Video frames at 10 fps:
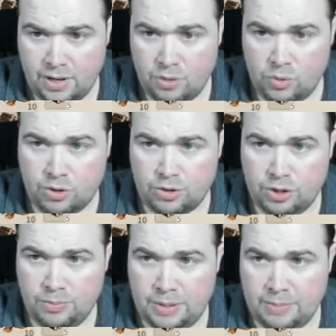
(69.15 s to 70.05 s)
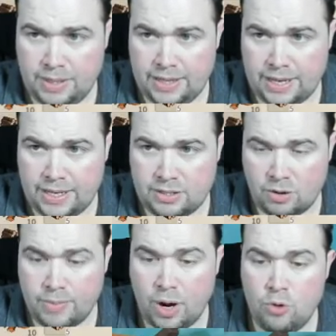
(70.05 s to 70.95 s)
We've got 2 people in there, so
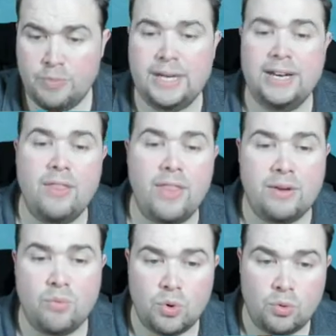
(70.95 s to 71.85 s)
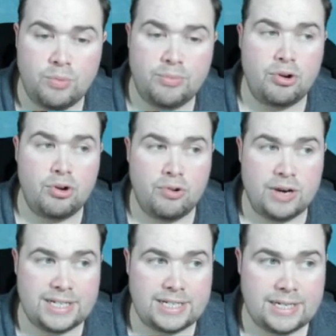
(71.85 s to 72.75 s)
I'm hoping that they will
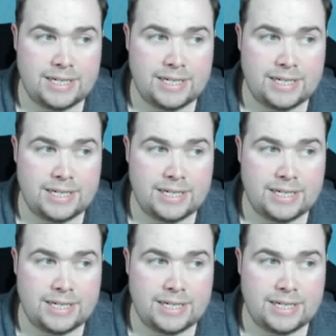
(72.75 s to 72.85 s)
progress